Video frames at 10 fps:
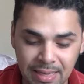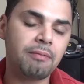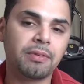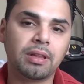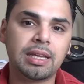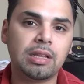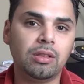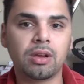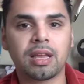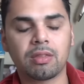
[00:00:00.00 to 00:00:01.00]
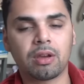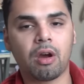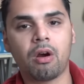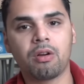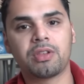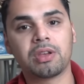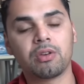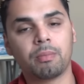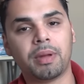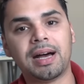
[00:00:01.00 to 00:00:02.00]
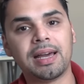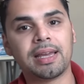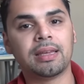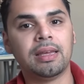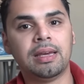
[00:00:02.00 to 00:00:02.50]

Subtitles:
Definitely look at the cards that you're buying.